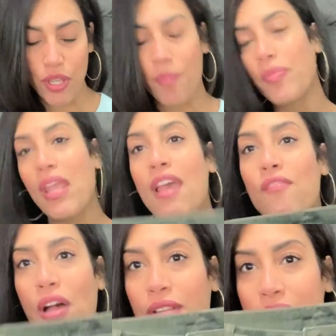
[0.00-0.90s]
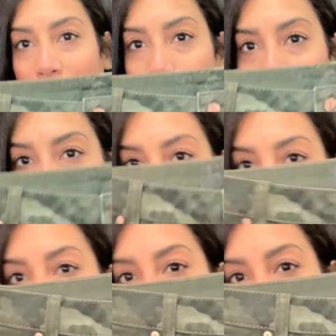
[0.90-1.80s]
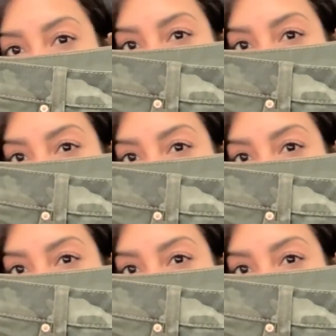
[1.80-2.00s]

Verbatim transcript: So found these high-waisted jean